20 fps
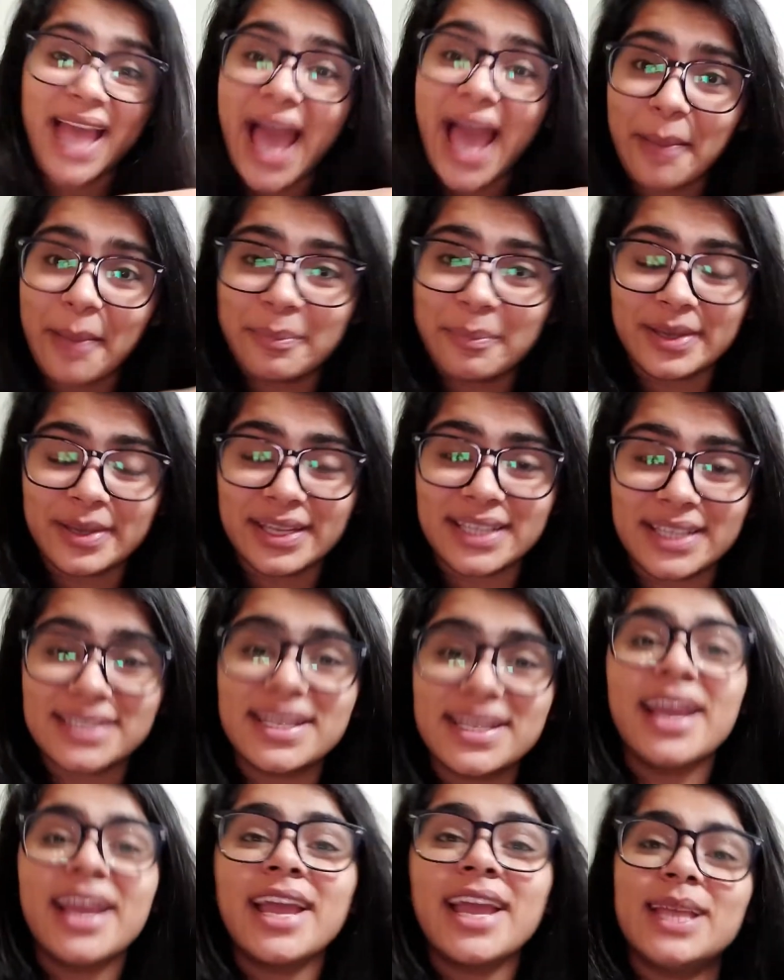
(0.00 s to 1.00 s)
happiness
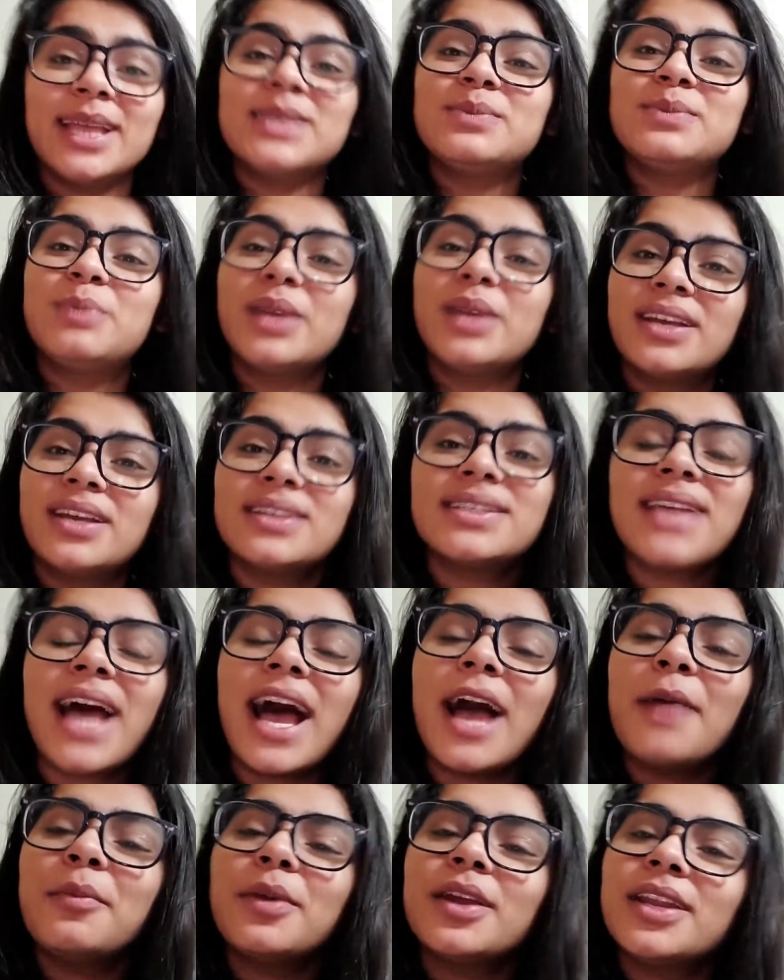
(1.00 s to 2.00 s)
is because
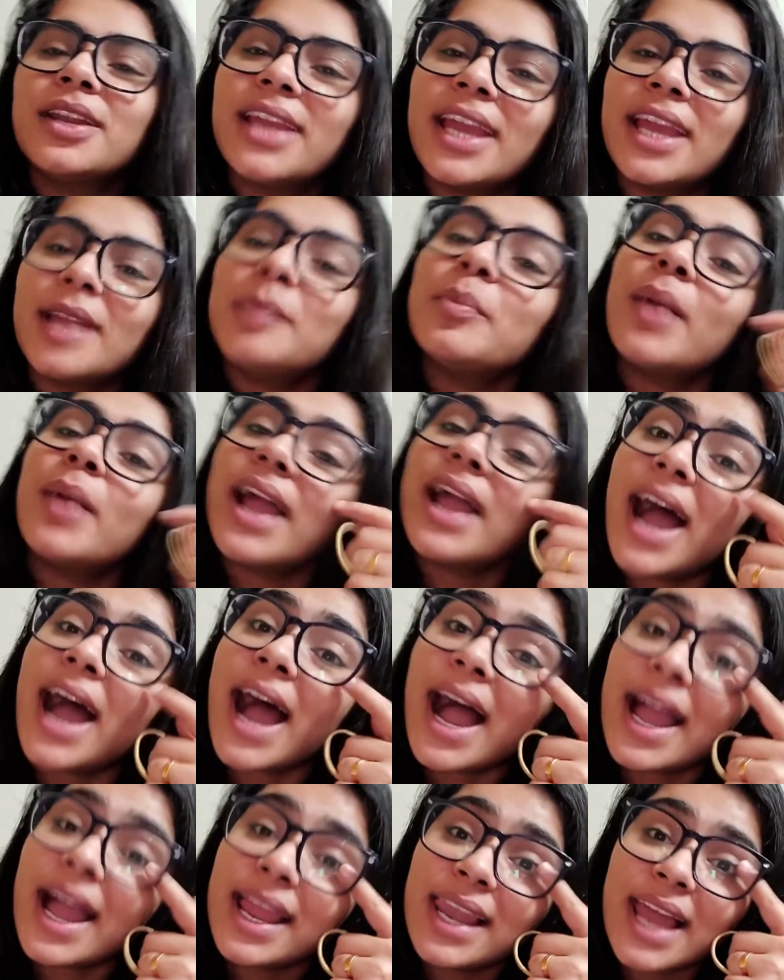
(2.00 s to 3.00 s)
I'm gonna get my
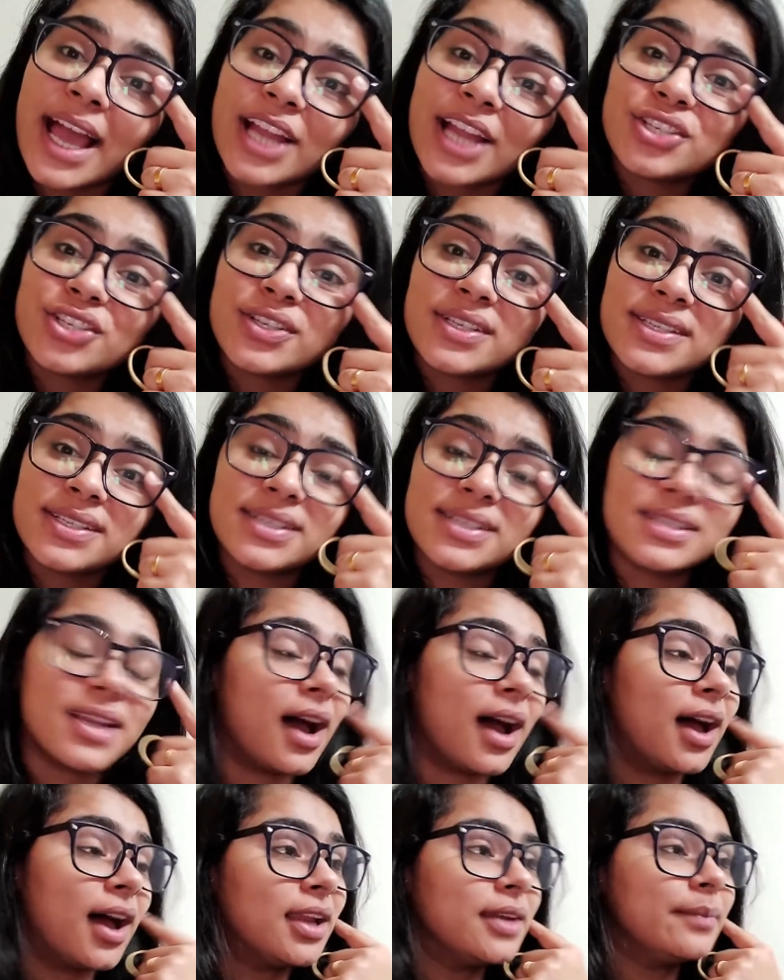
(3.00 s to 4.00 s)
eyelashes
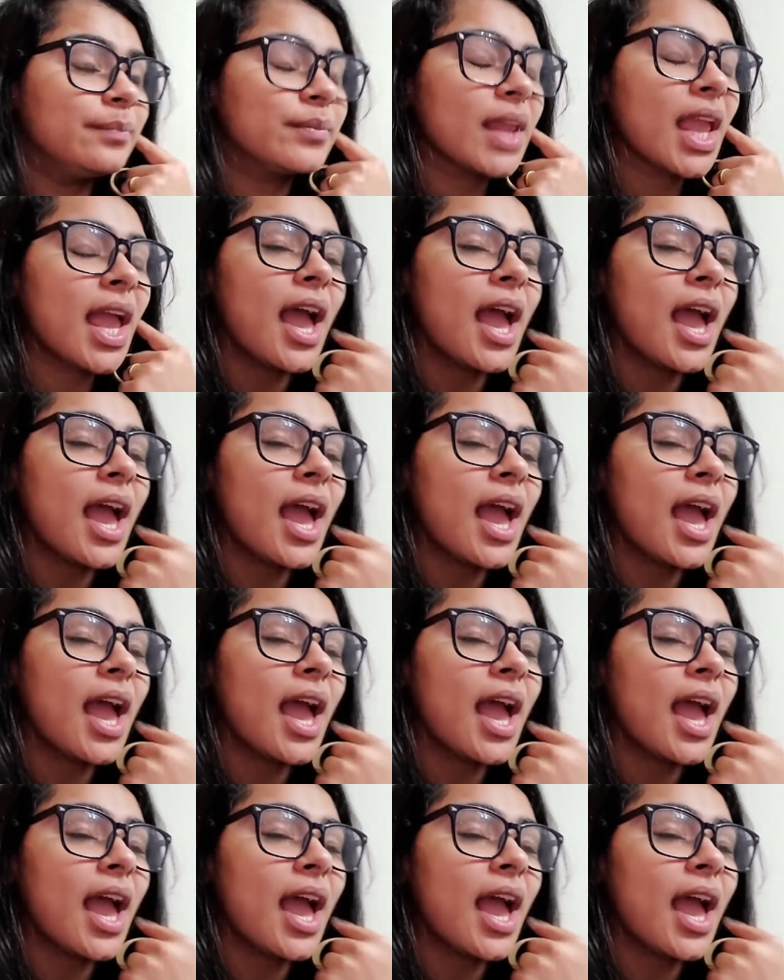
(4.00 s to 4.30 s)
done.